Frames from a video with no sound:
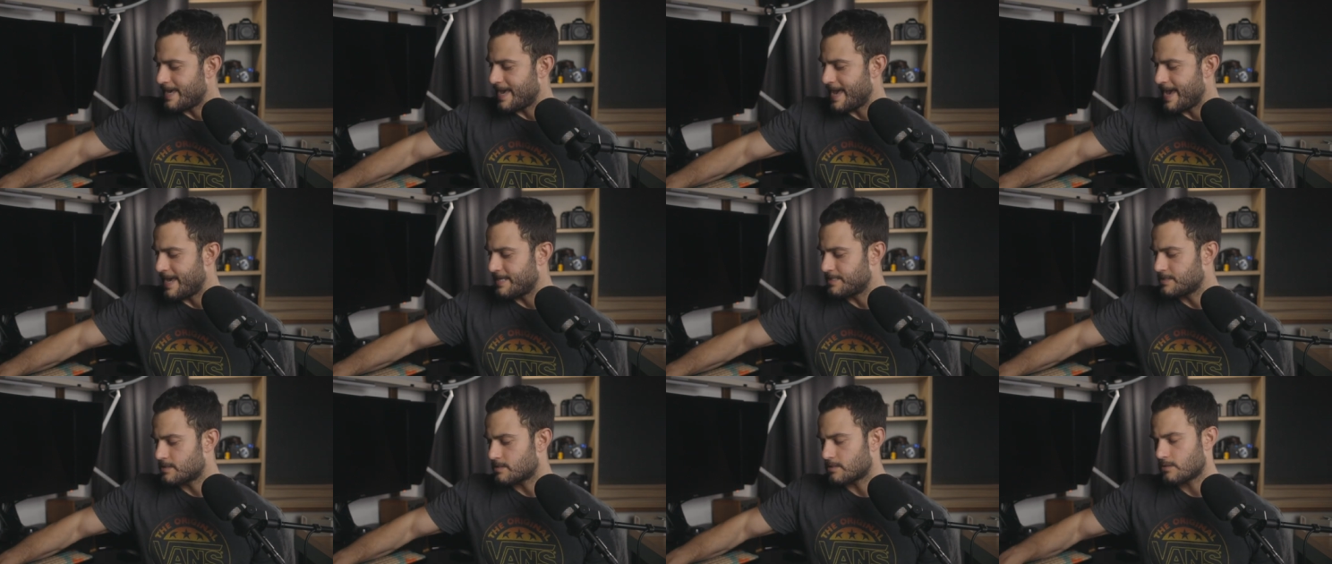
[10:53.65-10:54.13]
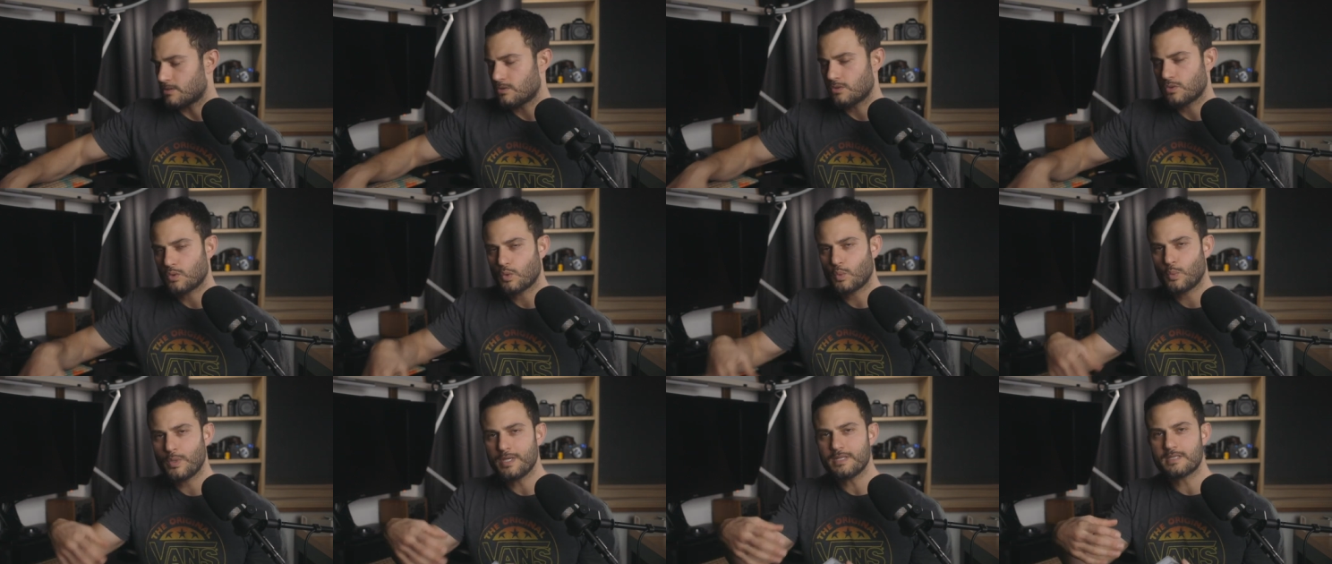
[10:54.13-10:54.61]
And
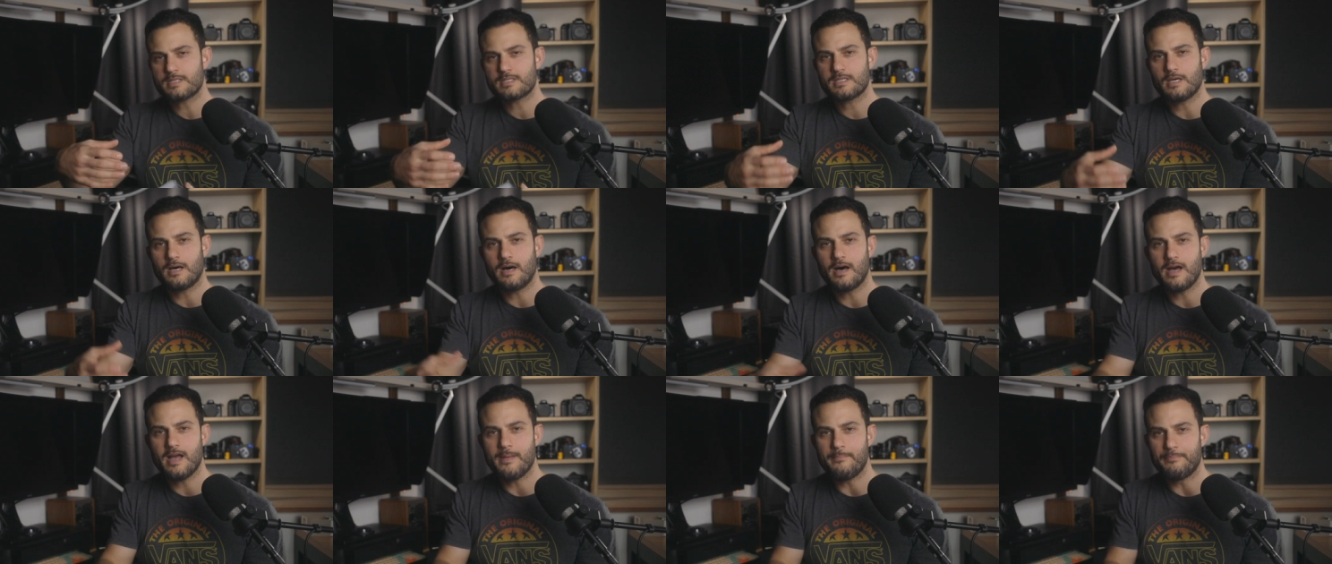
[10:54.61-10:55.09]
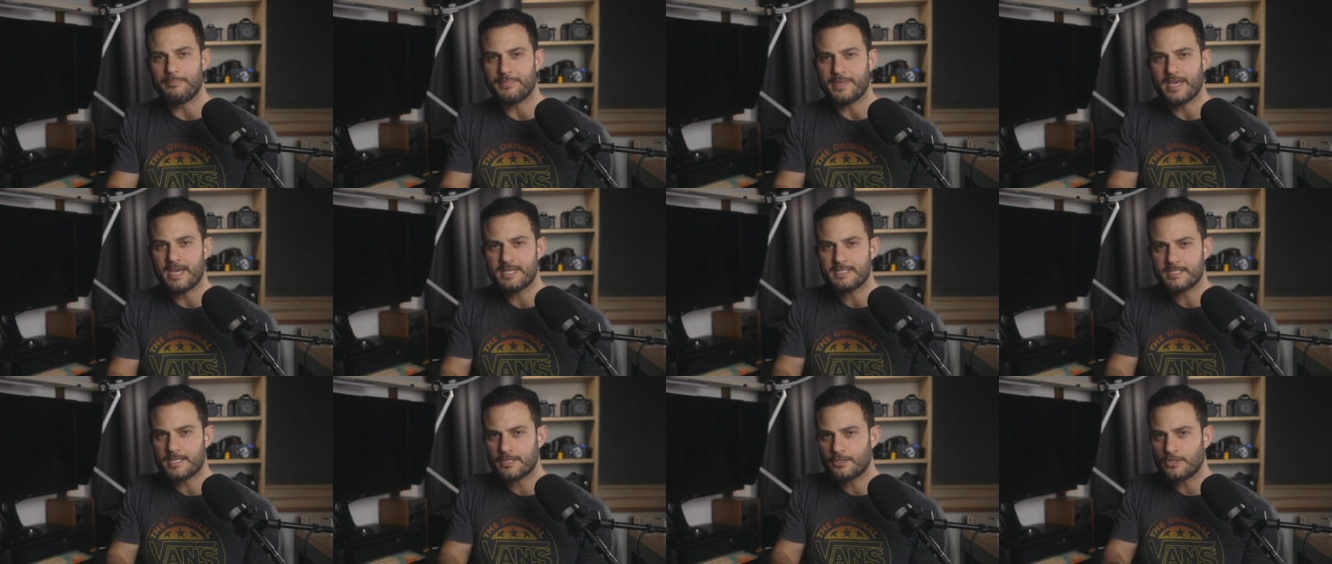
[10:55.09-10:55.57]
with time,
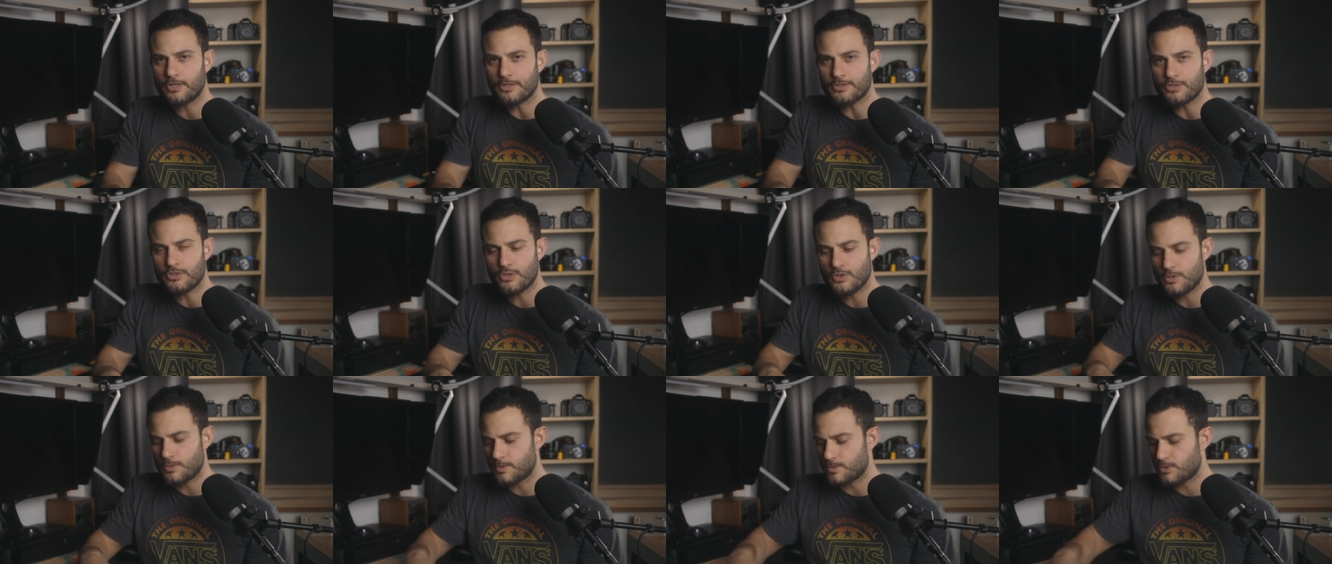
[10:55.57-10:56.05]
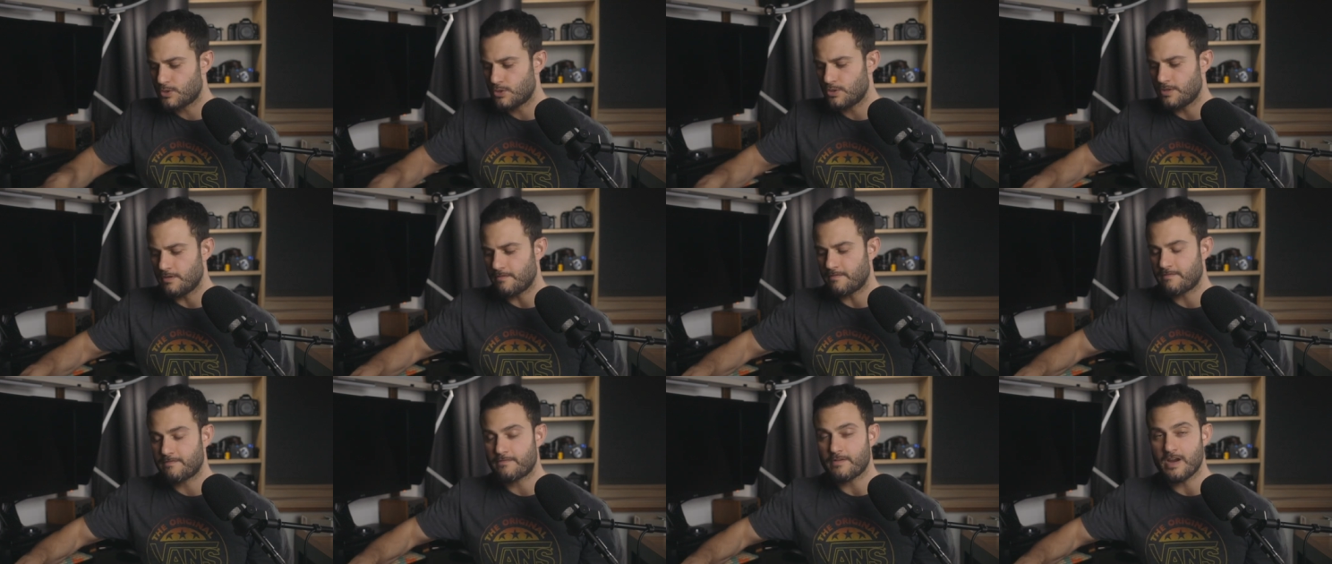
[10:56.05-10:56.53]
as I got used to
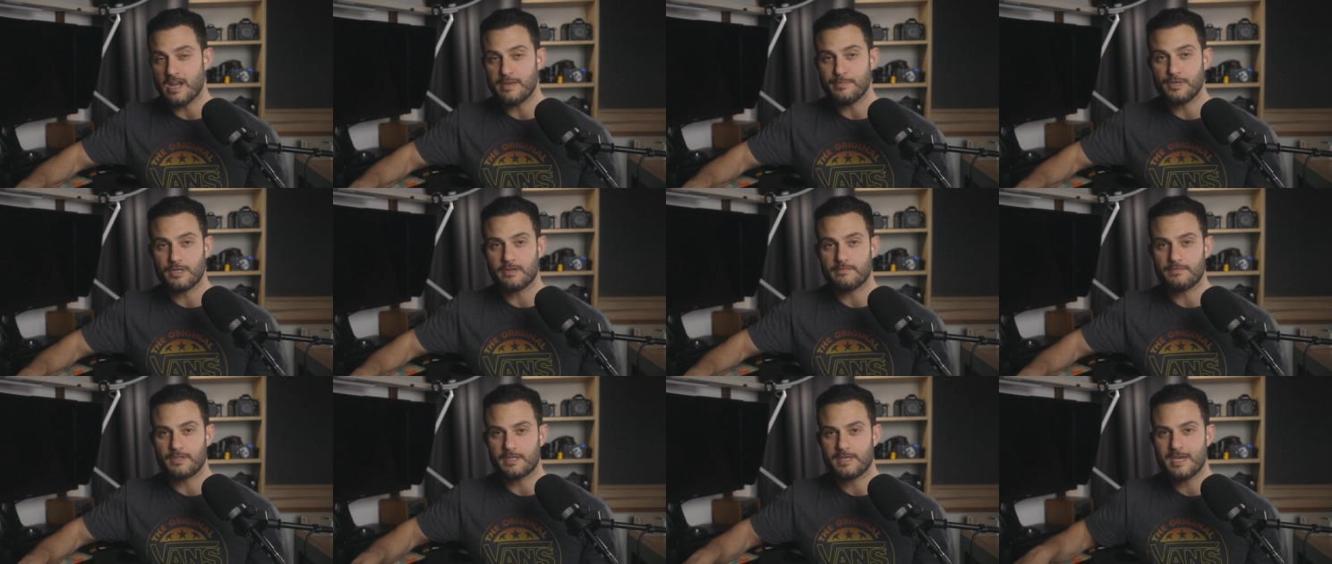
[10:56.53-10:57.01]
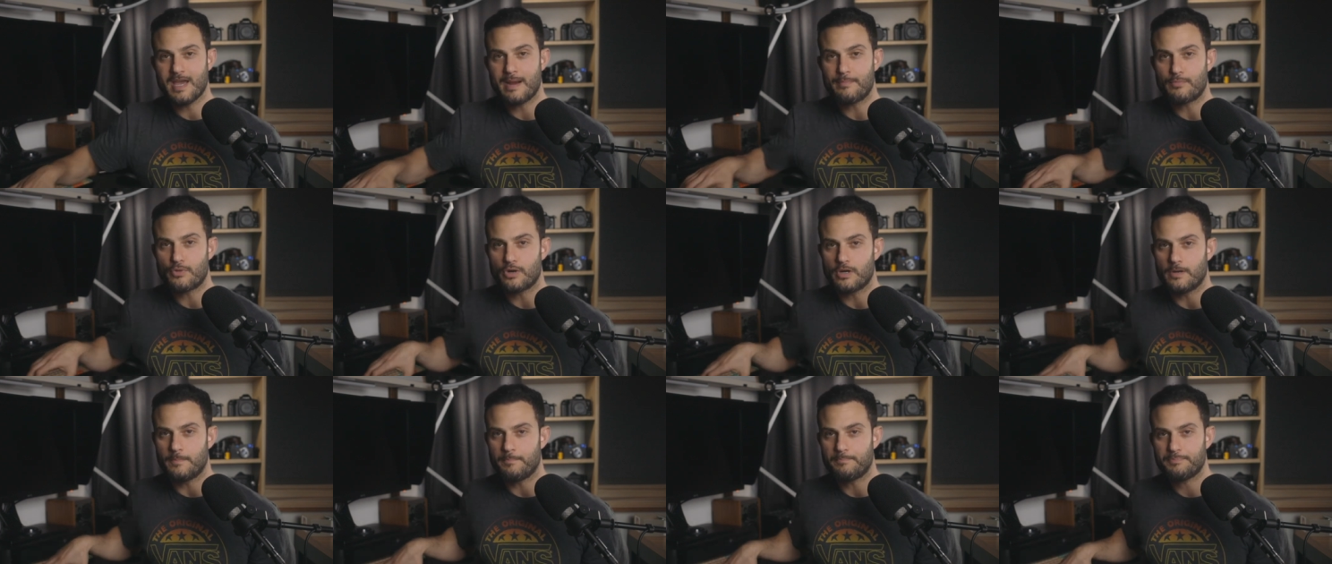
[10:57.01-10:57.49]
the framing of the
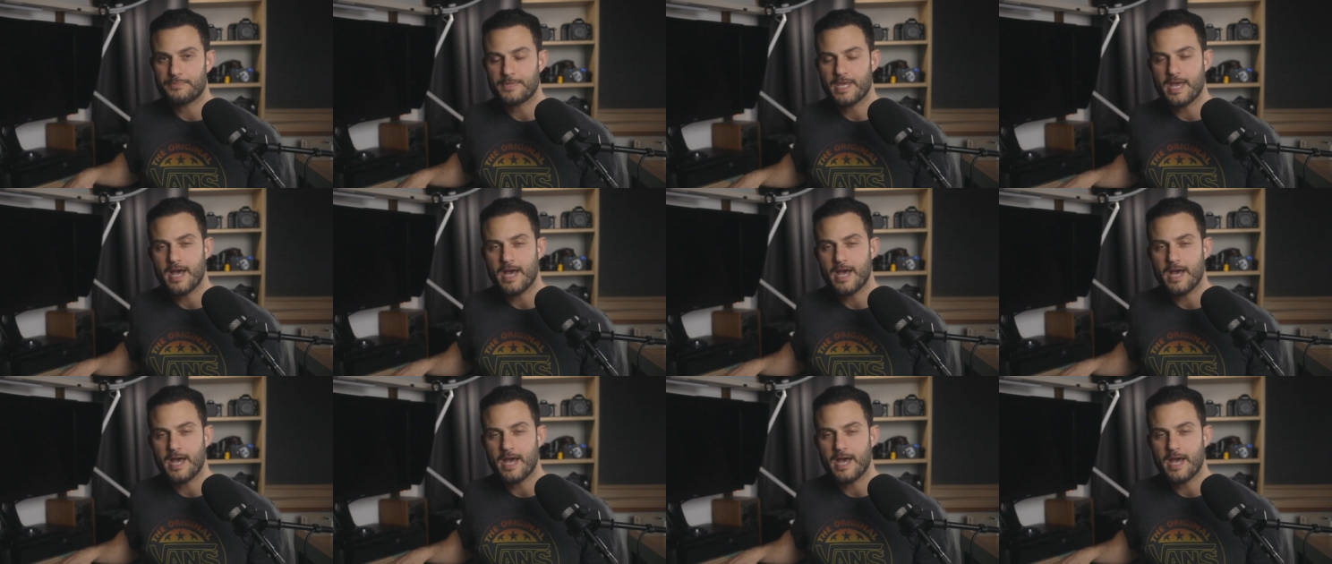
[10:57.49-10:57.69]
camera,